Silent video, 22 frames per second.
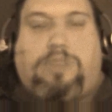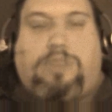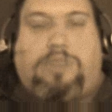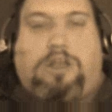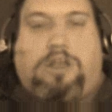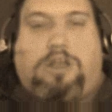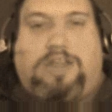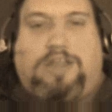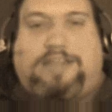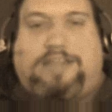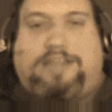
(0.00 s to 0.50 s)

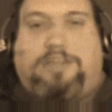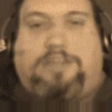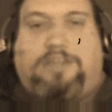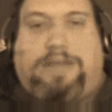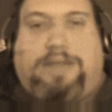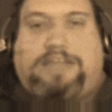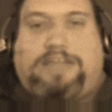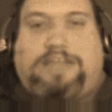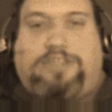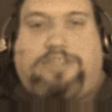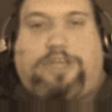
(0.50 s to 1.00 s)
collected
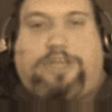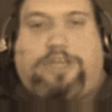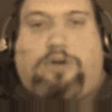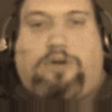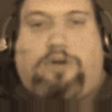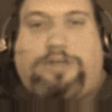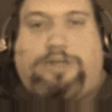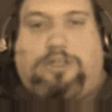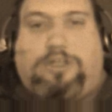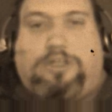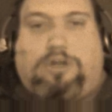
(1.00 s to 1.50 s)
by actually
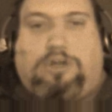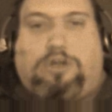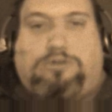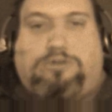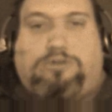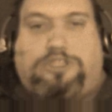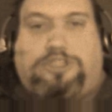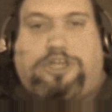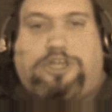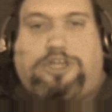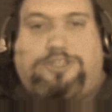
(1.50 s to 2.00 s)
going to
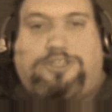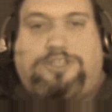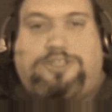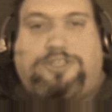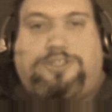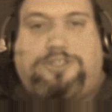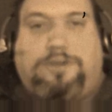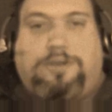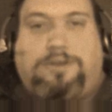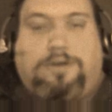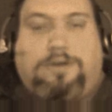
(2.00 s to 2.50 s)
local
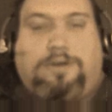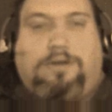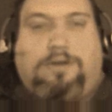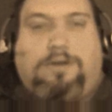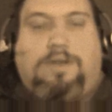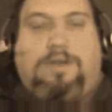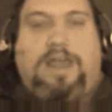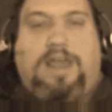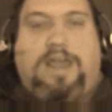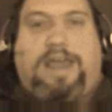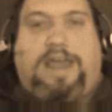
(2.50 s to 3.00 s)
churches
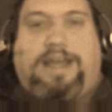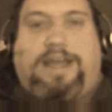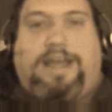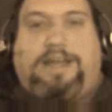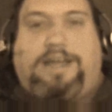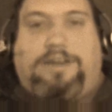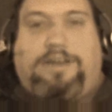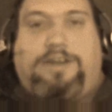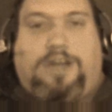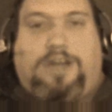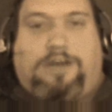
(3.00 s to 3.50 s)

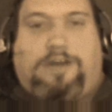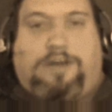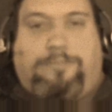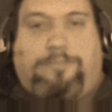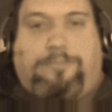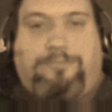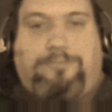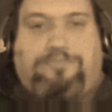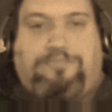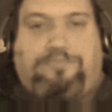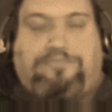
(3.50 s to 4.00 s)
and
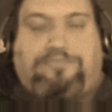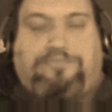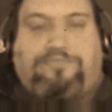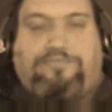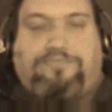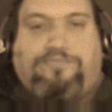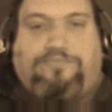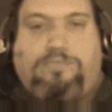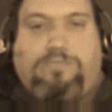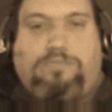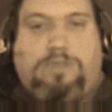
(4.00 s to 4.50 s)

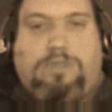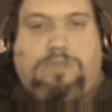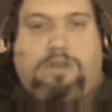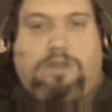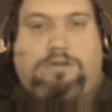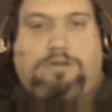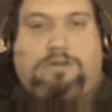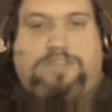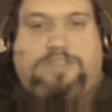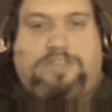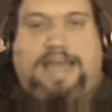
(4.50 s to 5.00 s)

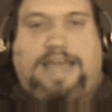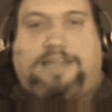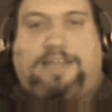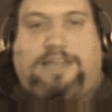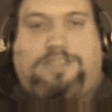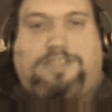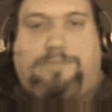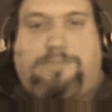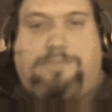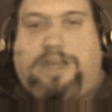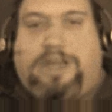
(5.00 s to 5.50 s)
data
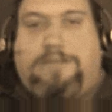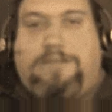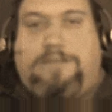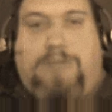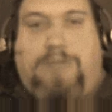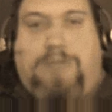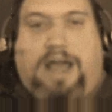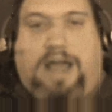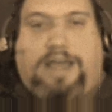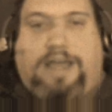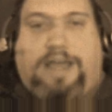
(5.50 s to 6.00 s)
submitted
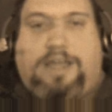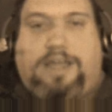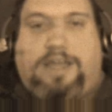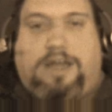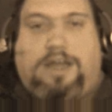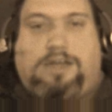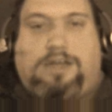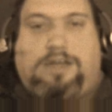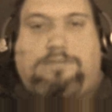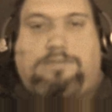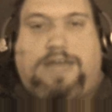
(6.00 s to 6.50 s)

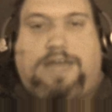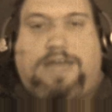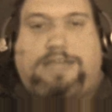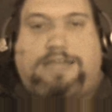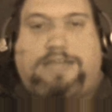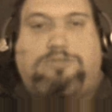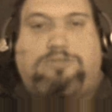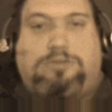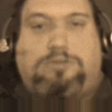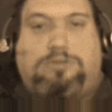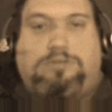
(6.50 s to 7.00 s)
by
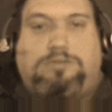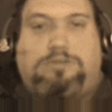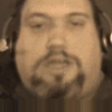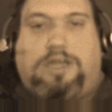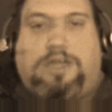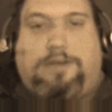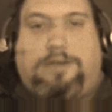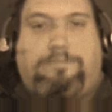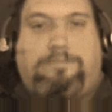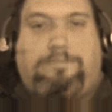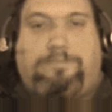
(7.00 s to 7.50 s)

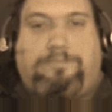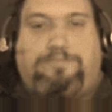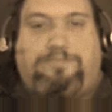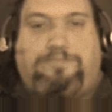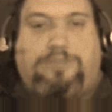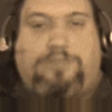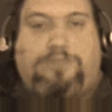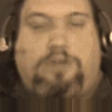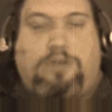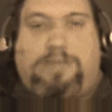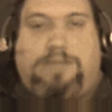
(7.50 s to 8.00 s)
actual
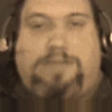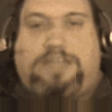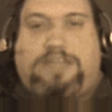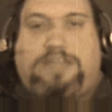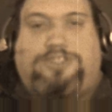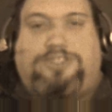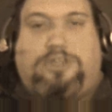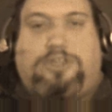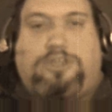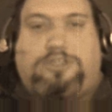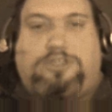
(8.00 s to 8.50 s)

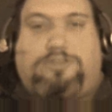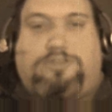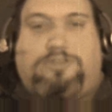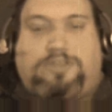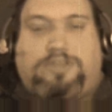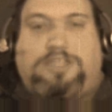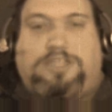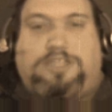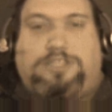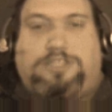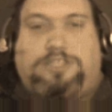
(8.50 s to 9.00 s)
ministers,
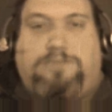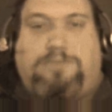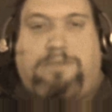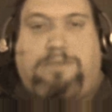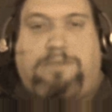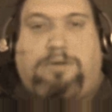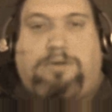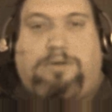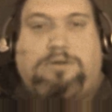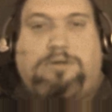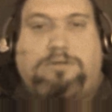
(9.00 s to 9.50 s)
religious
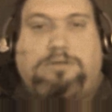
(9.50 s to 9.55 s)
people,